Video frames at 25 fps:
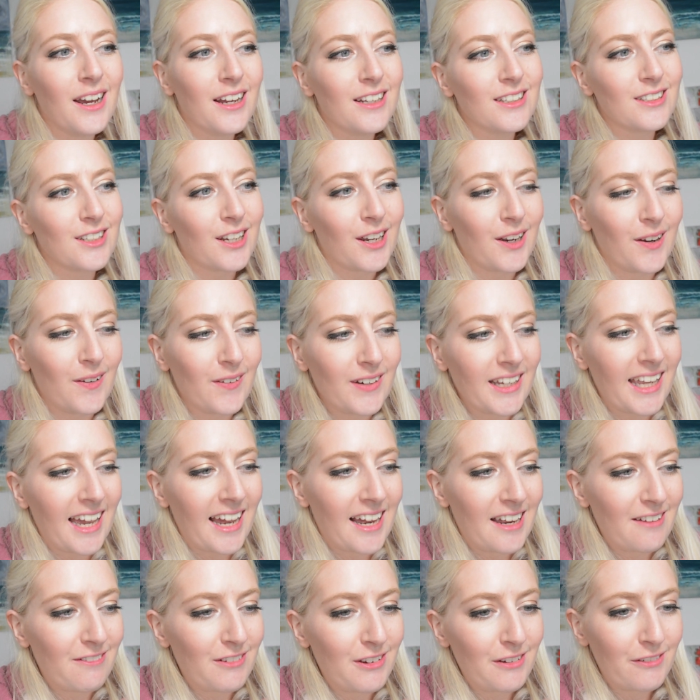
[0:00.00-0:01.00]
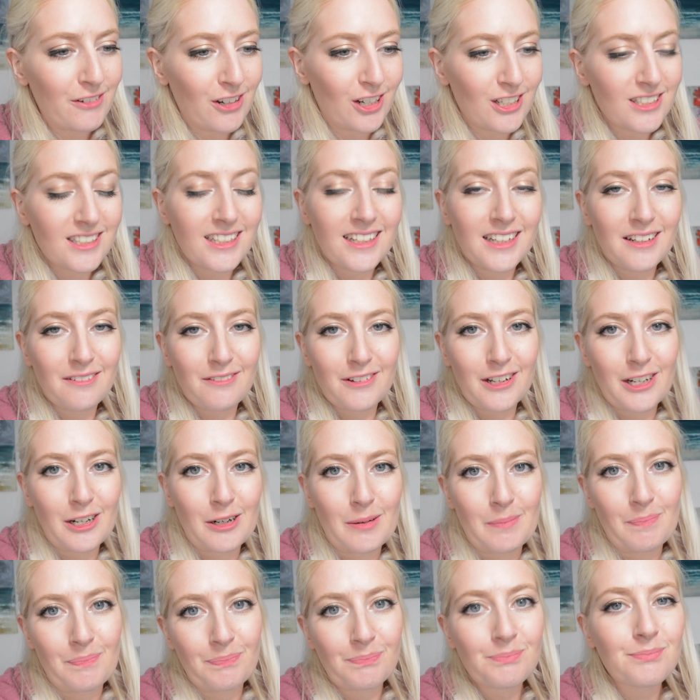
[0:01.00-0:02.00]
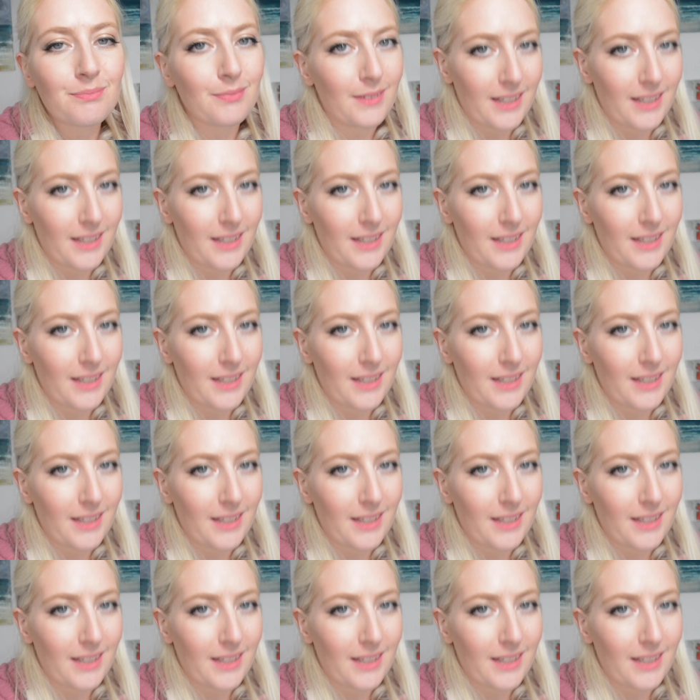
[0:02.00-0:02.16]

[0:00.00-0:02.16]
So yeah, if you've not seen the film,